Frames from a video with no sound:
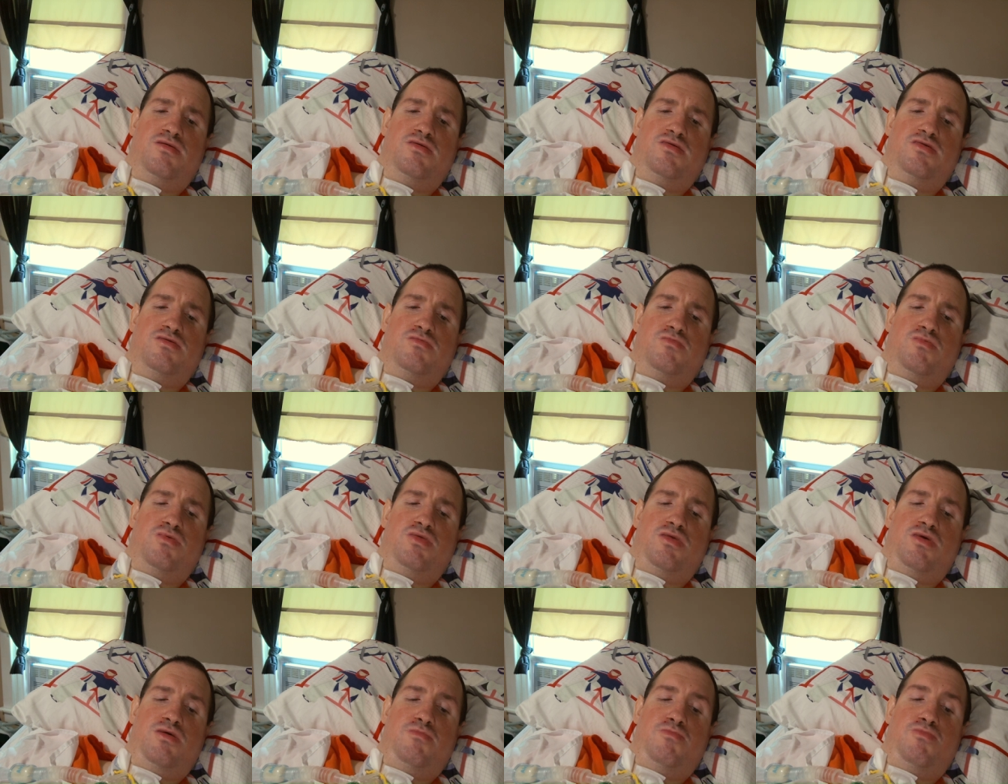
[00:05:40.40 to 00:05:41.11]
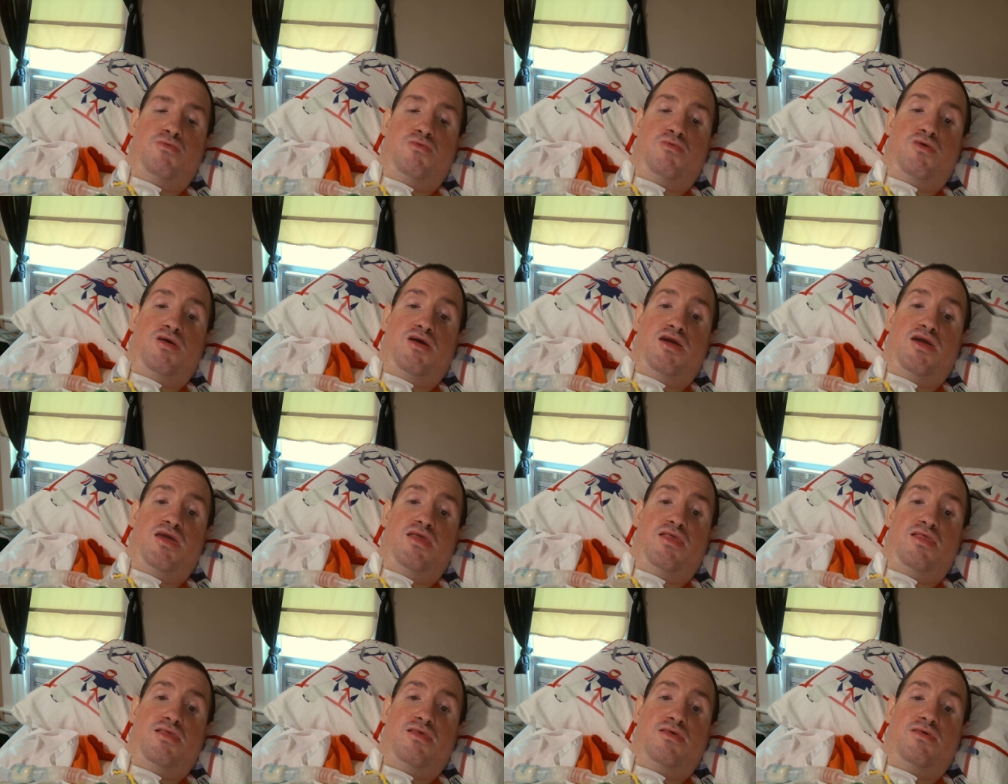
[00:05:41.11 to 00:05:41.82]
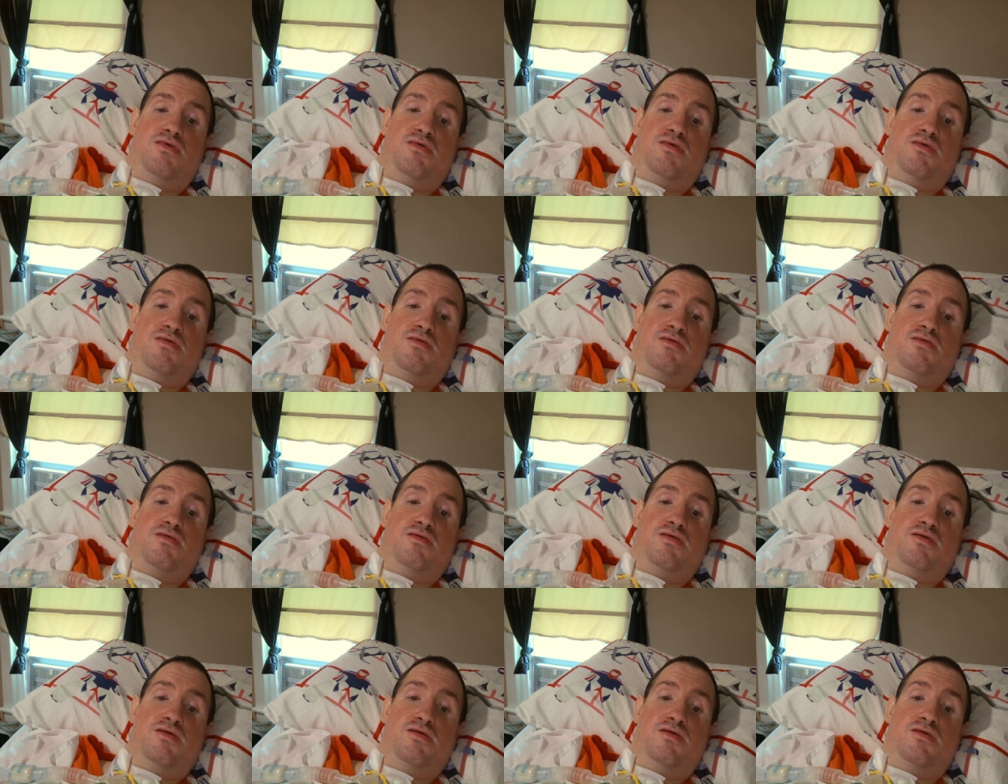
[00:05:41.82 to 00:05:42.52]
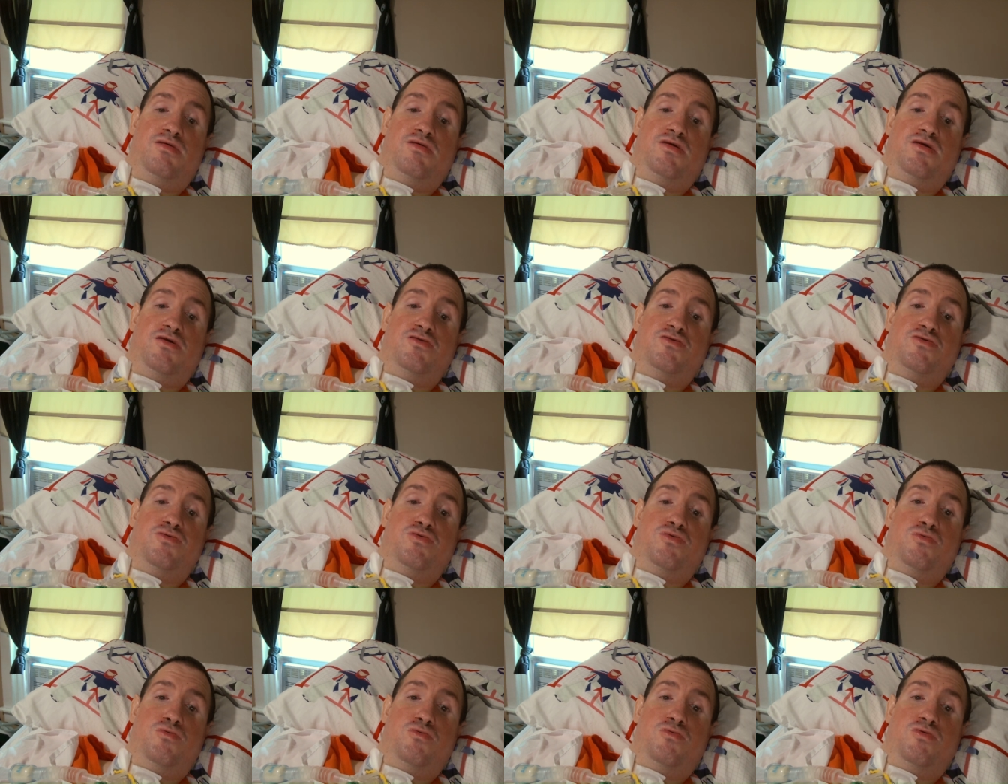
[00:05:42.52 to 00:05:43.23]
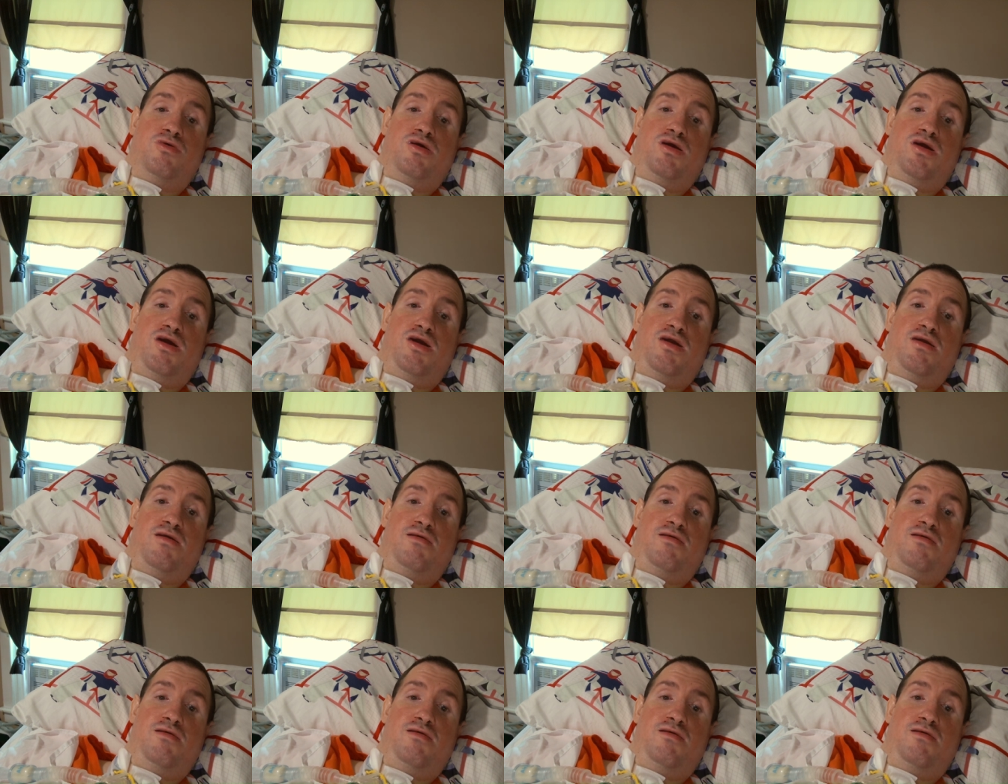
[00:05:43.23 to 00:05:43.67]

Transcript: So at number eight, Nick Deslauriers.